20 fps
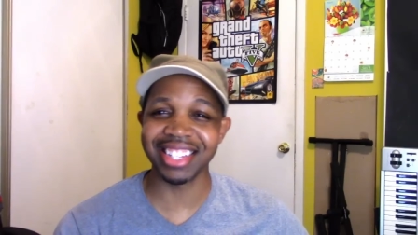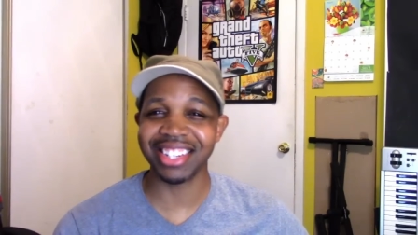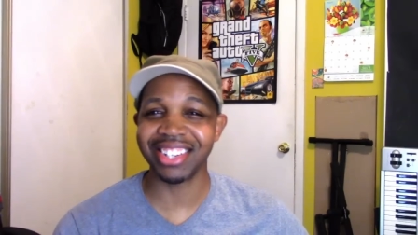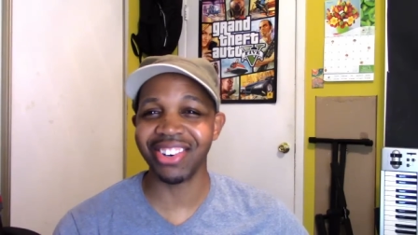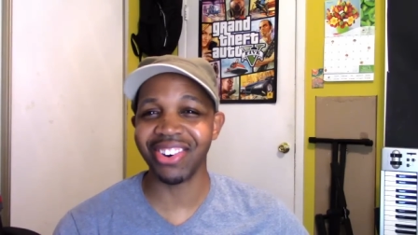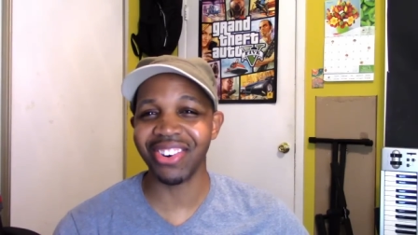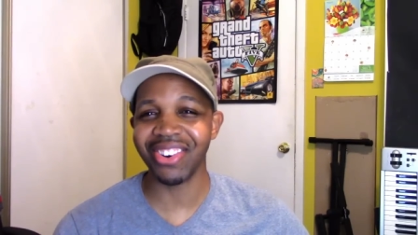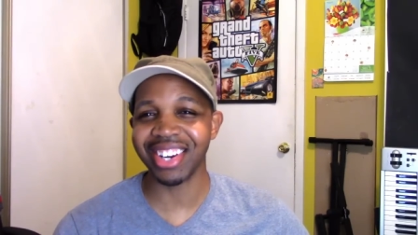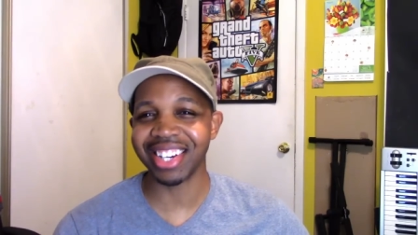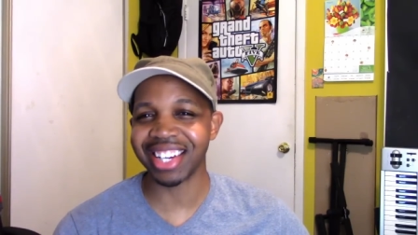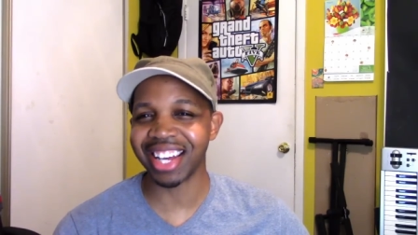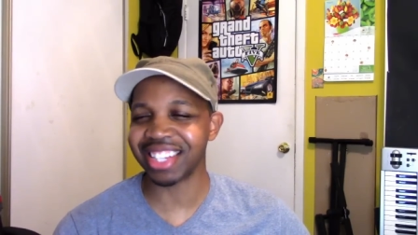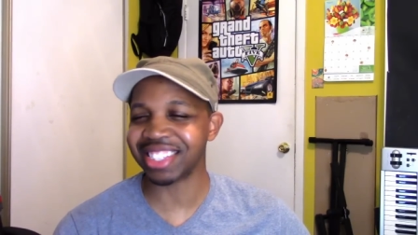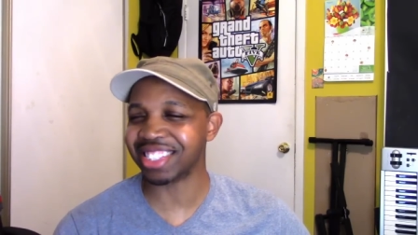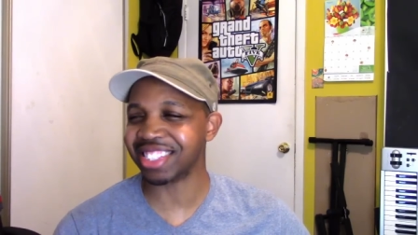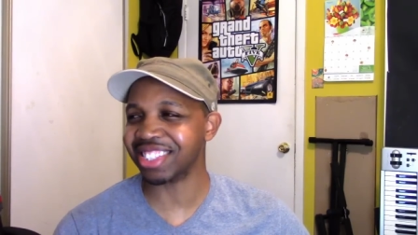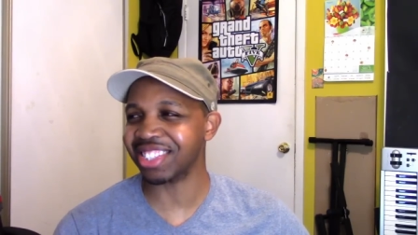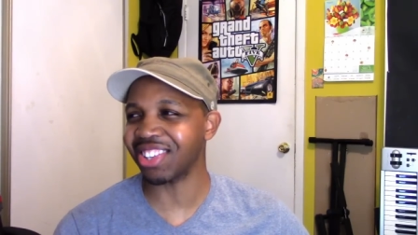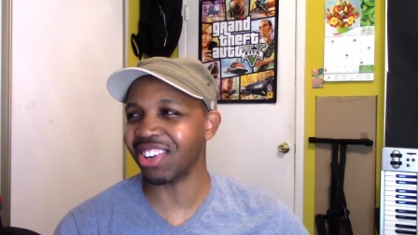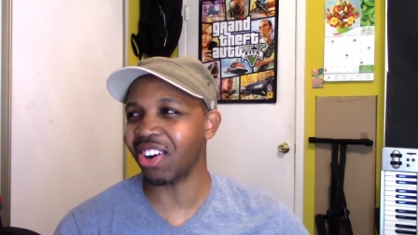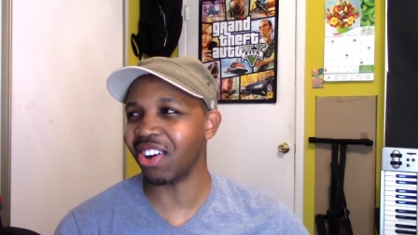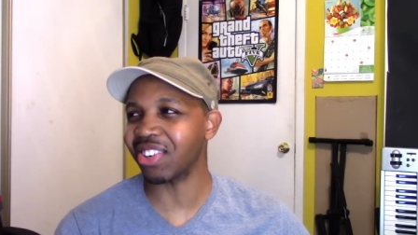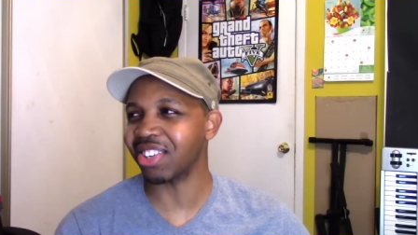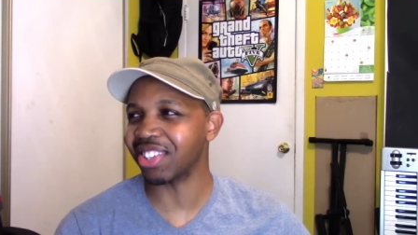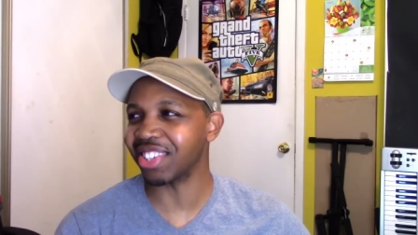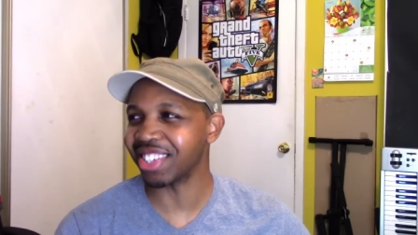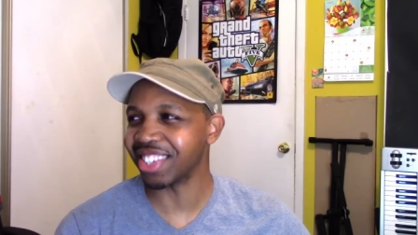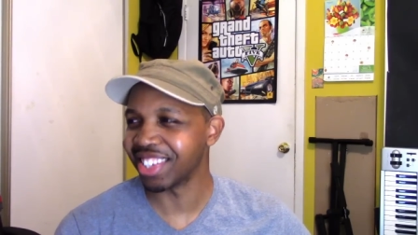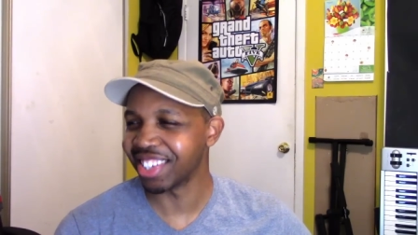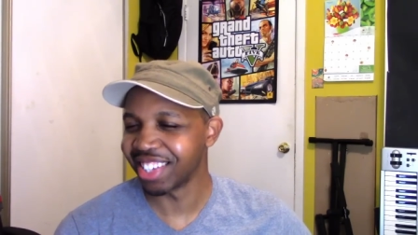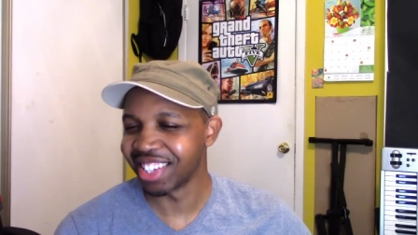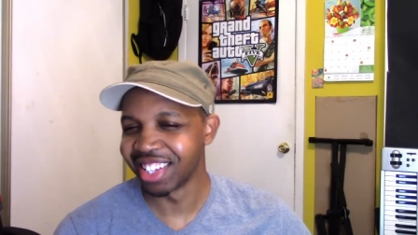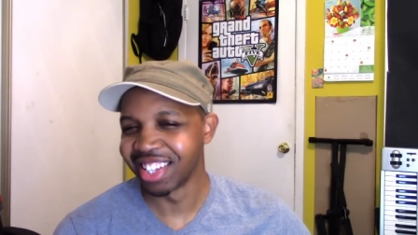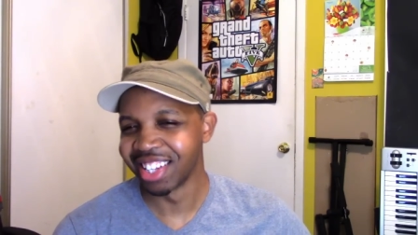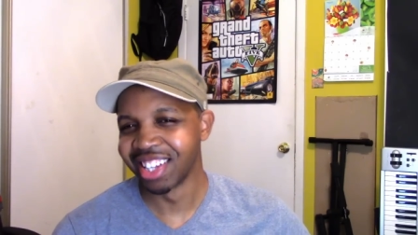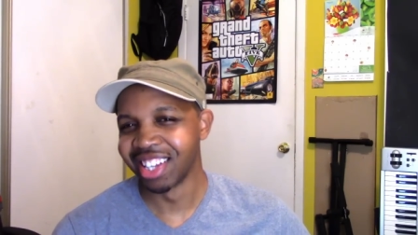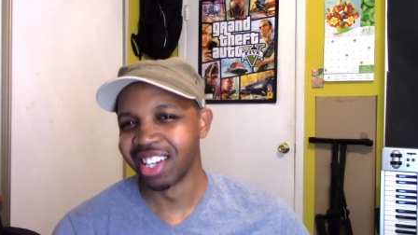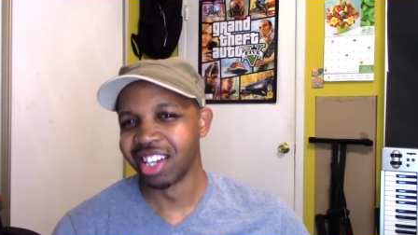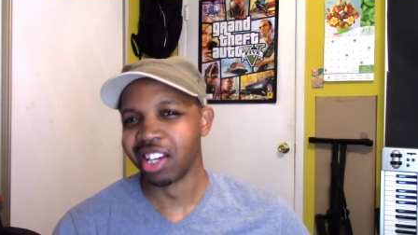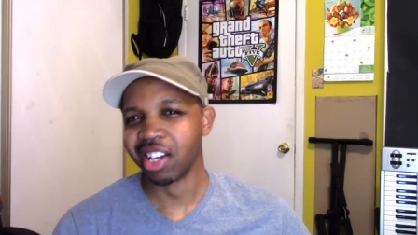Cora got slaughtered.
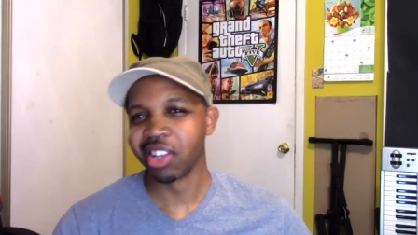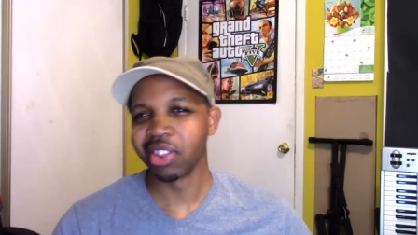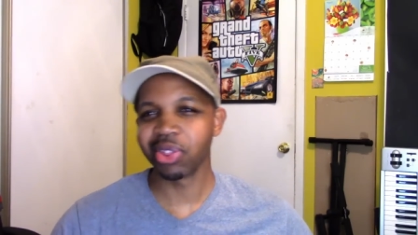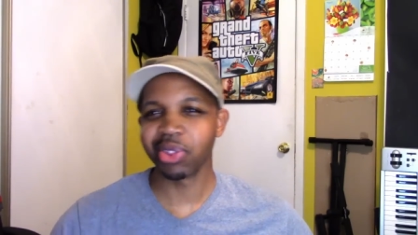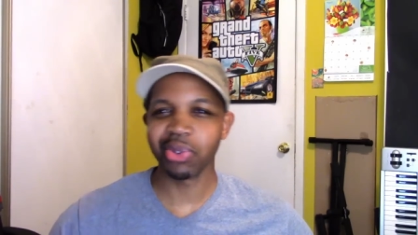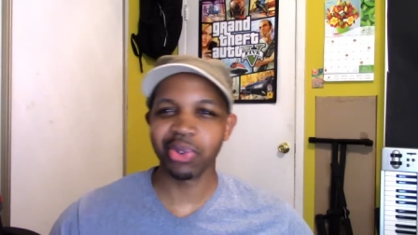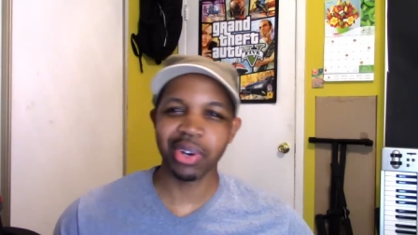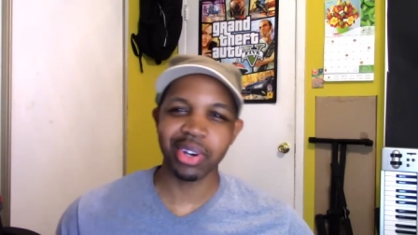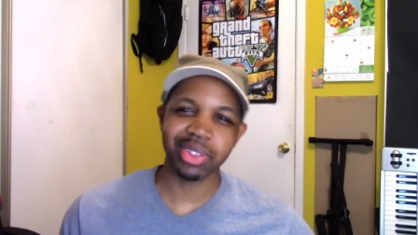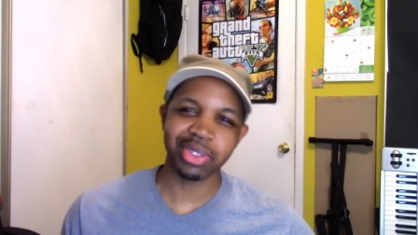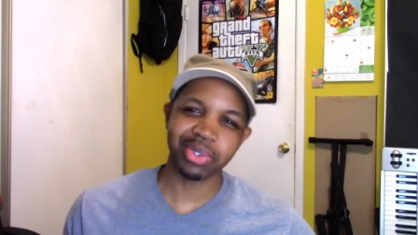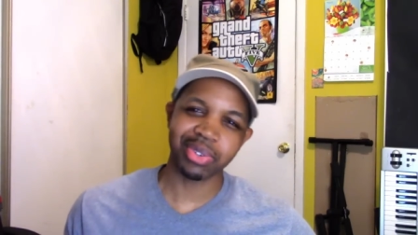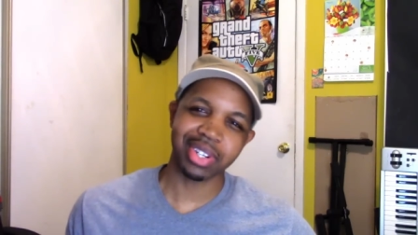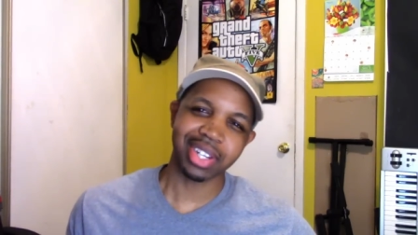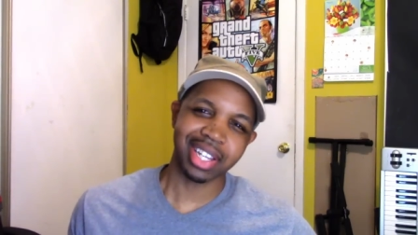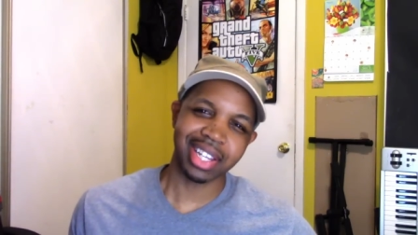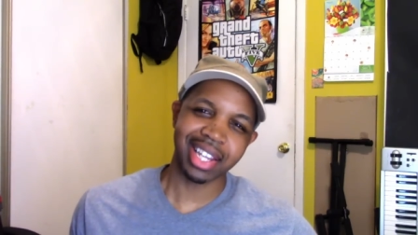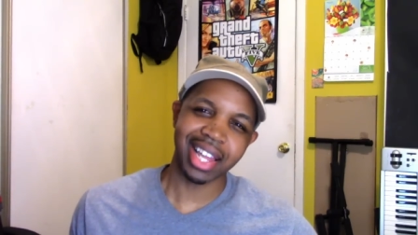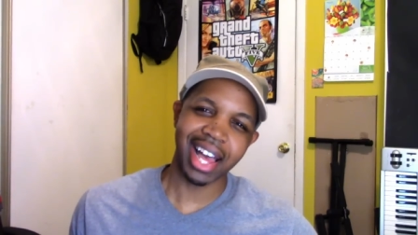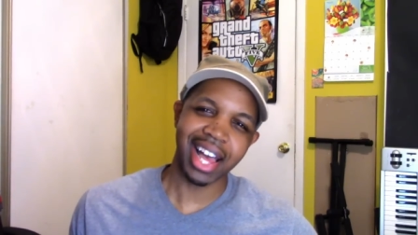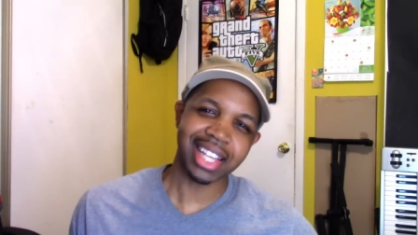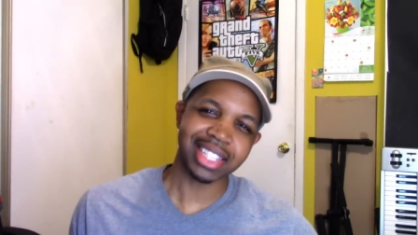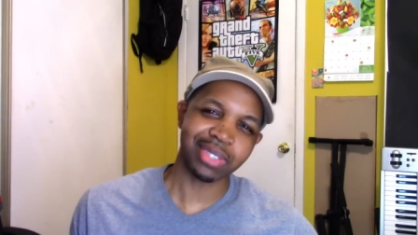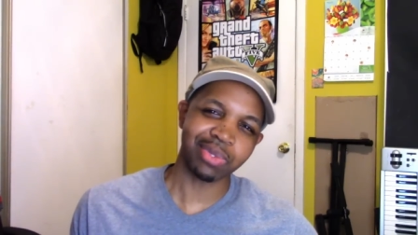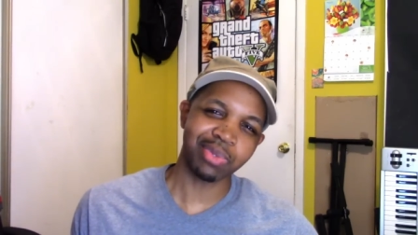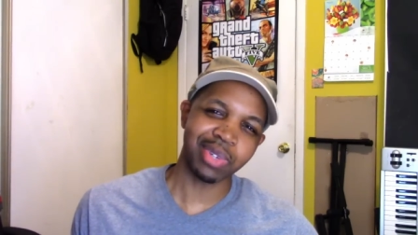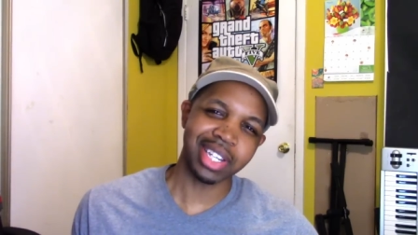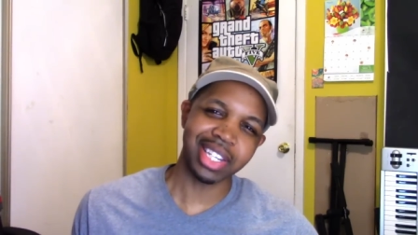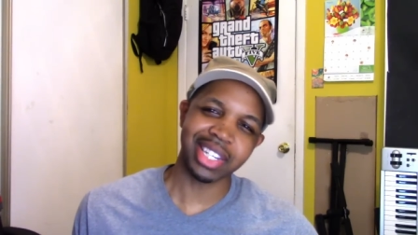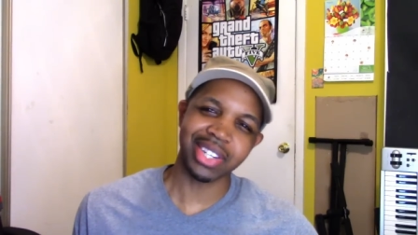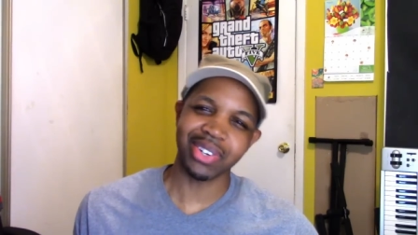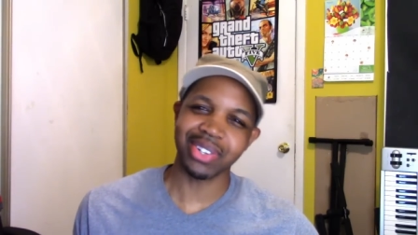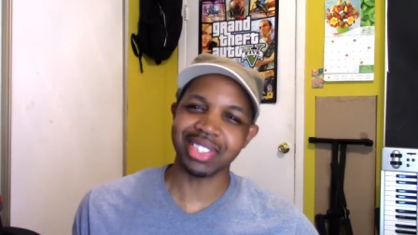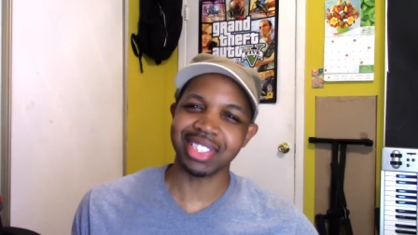Threw her through the glass window.